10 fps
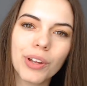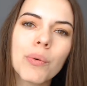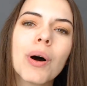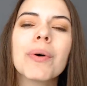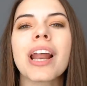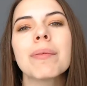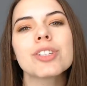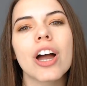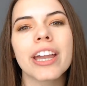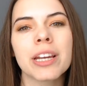Well, when I'm
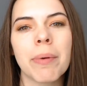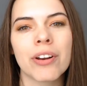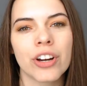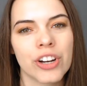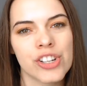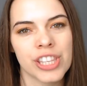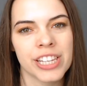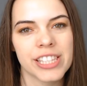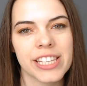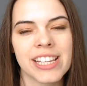talking about an urge in
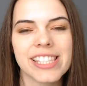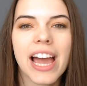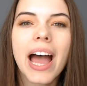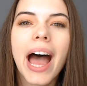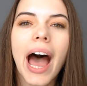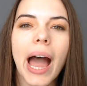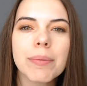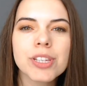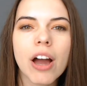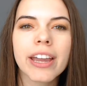this sense, I'm
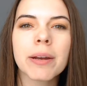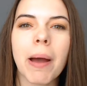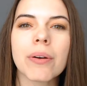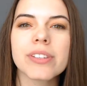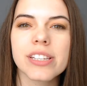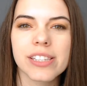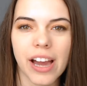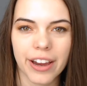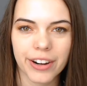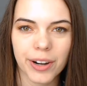talking about
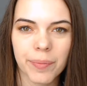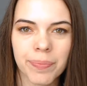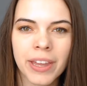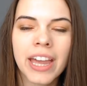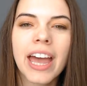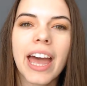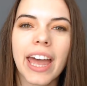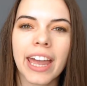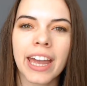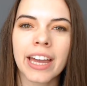desire.
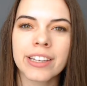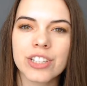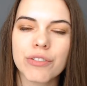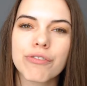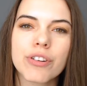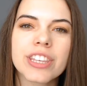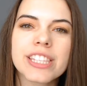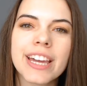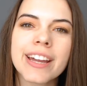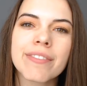And for the
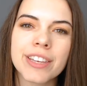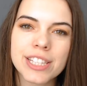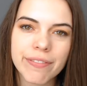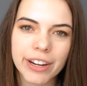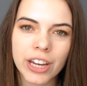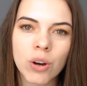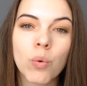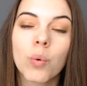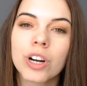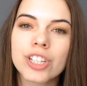sake of this video,
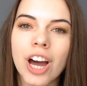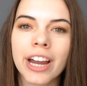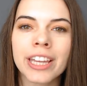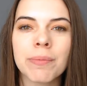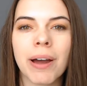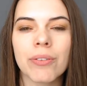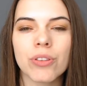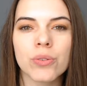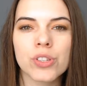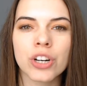we're talking about
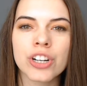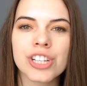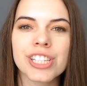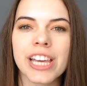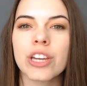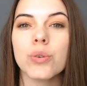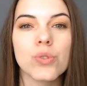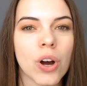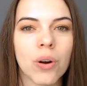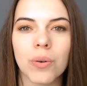those urges that you
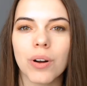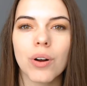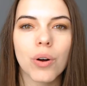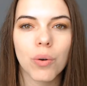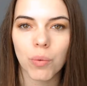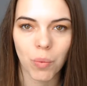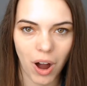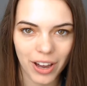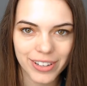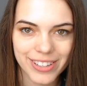don't
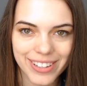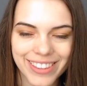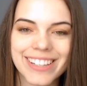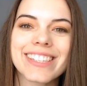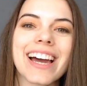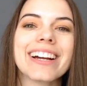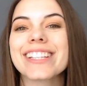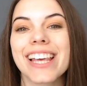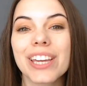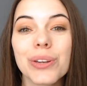want, the desires
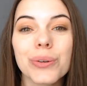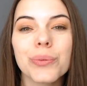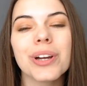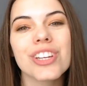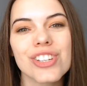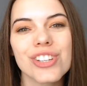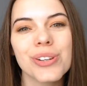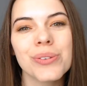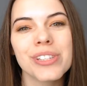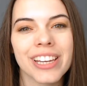that you wish
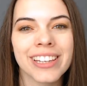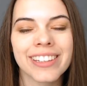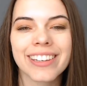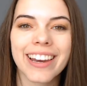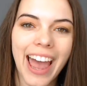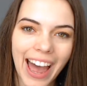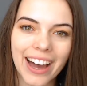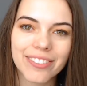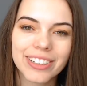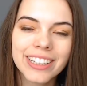you didn't
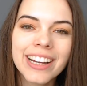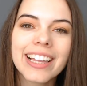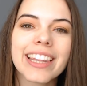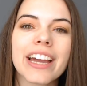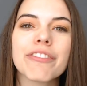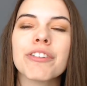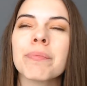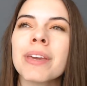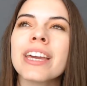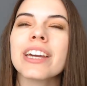have. Like for
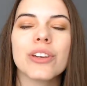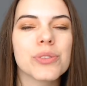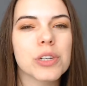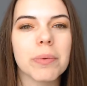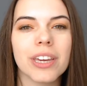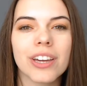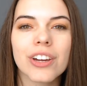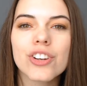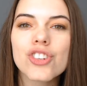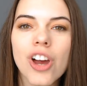me, it used to be
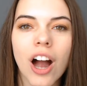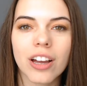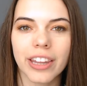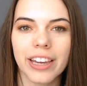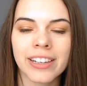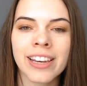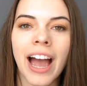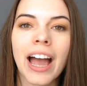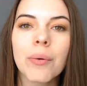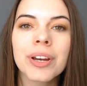chocolate.
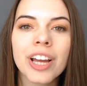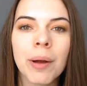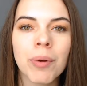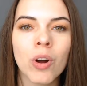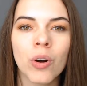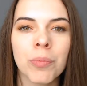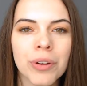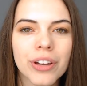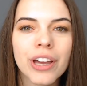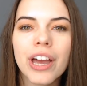I would come home
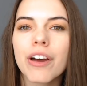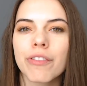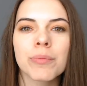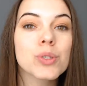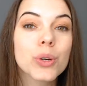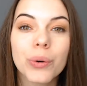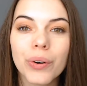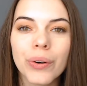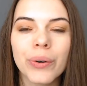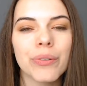from
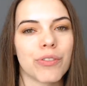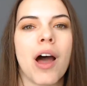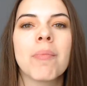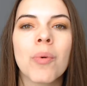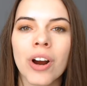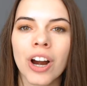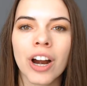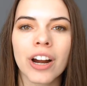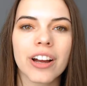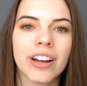school, from
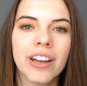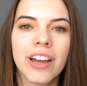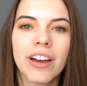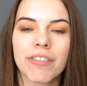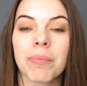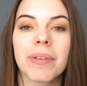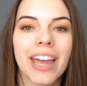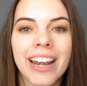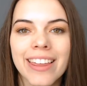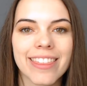work, from
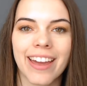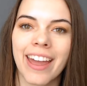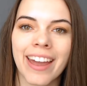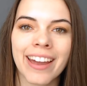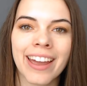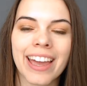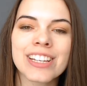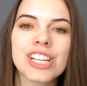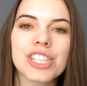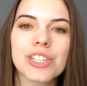anything, and
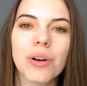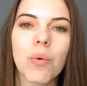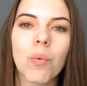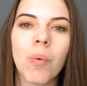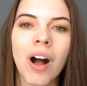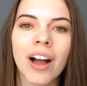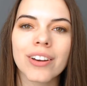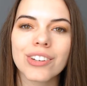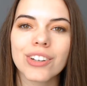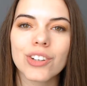just
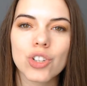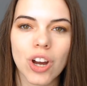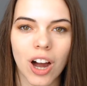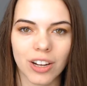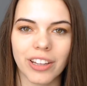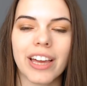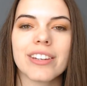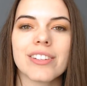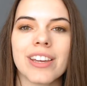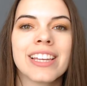want
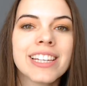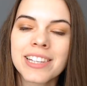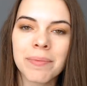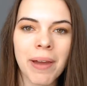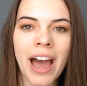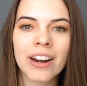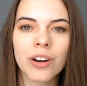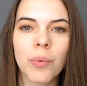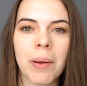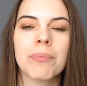chocolate. It doesn't matter
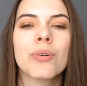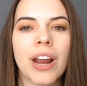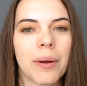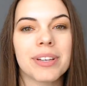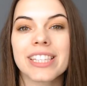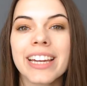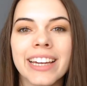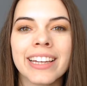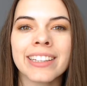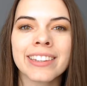what mood I was
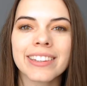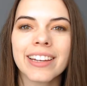in.